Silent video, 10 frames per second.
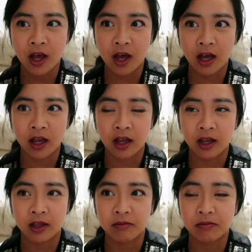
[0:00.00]

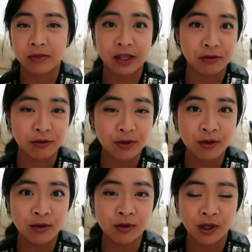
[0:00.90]
I eat
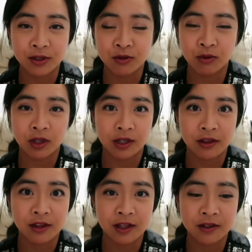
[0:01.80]
food, I do a lot of
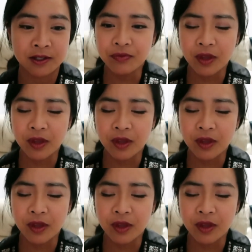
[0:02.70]
things.